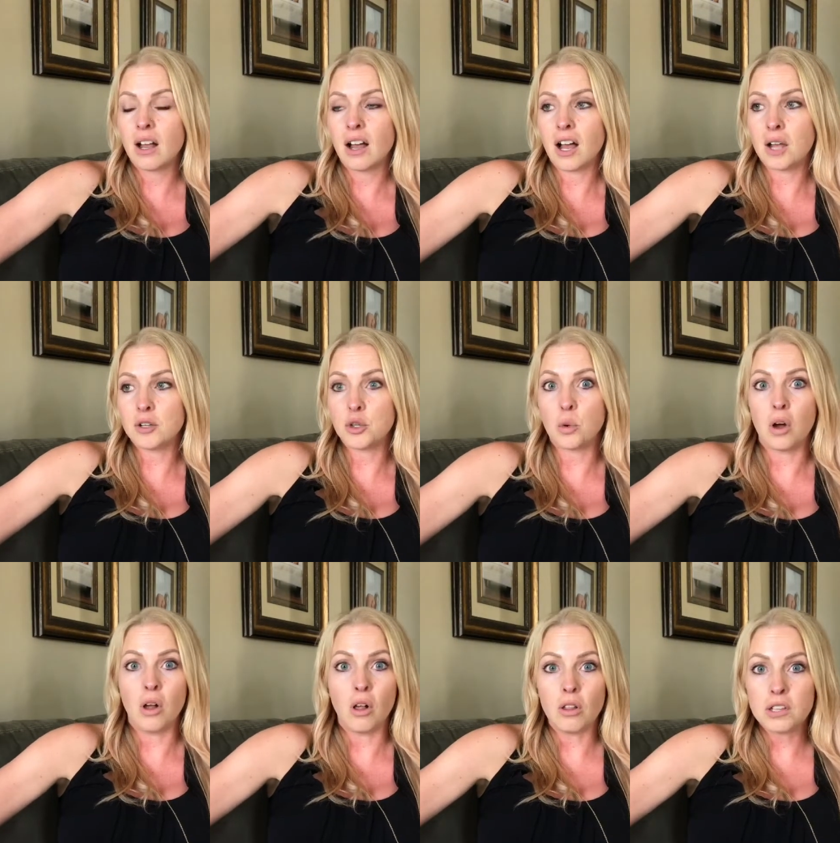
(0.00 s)
I
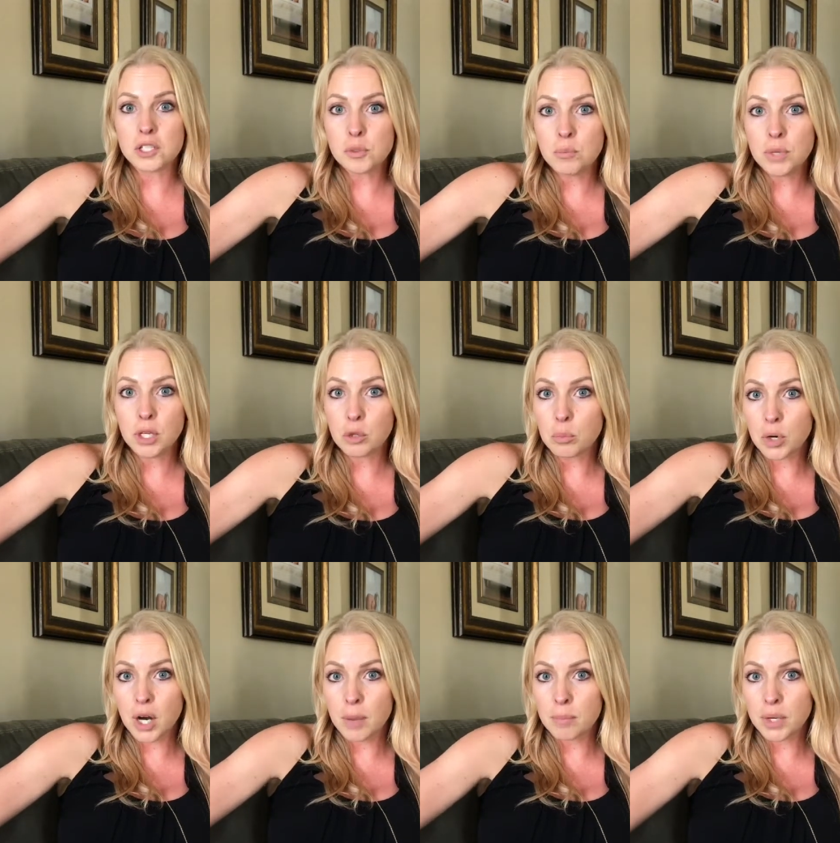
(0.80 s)
do all this meal
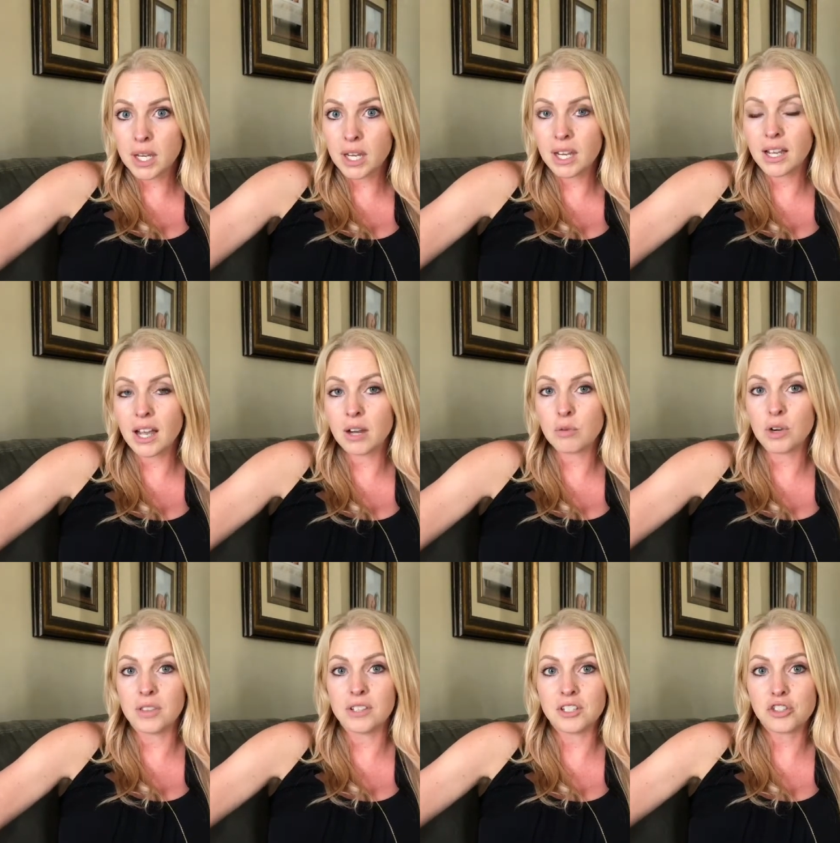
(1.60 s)
prepping, I
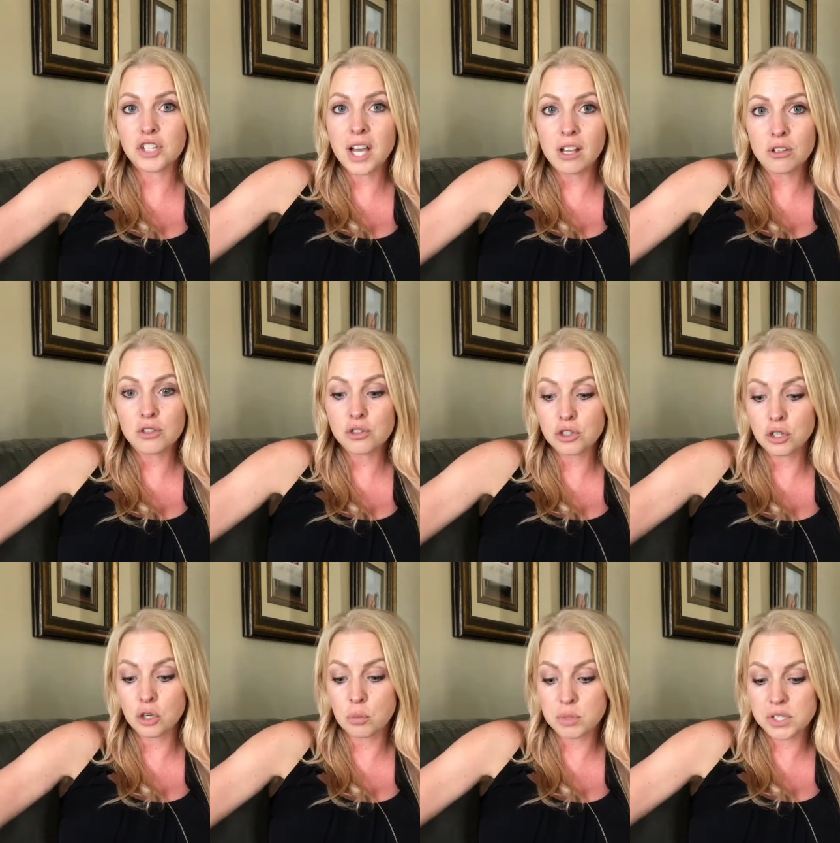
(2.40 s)
run these challenge
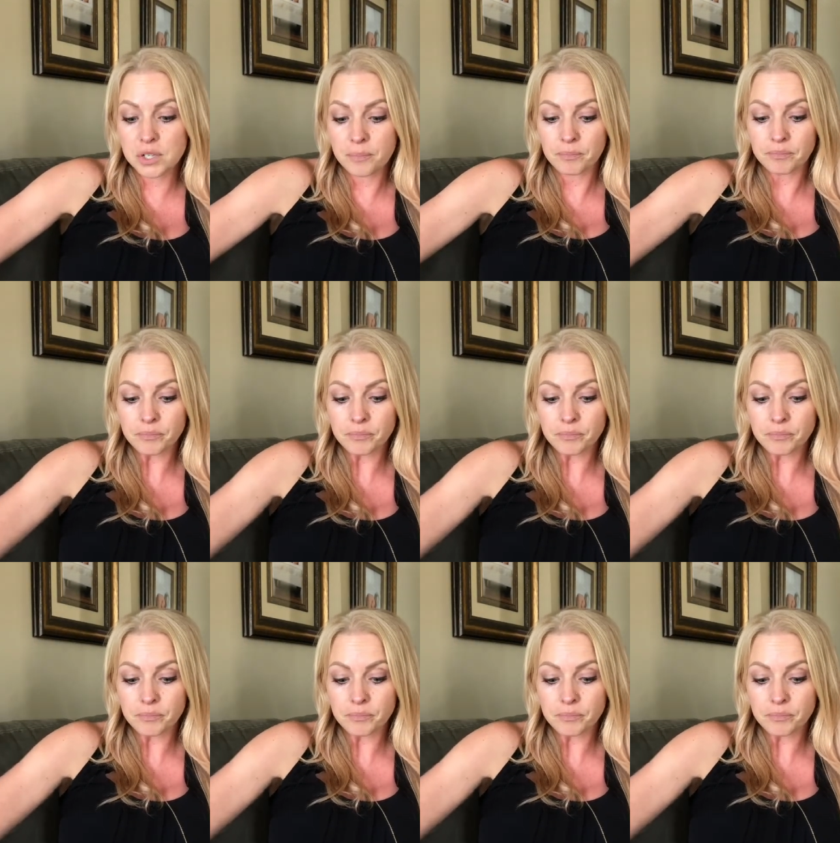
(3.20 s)
groups.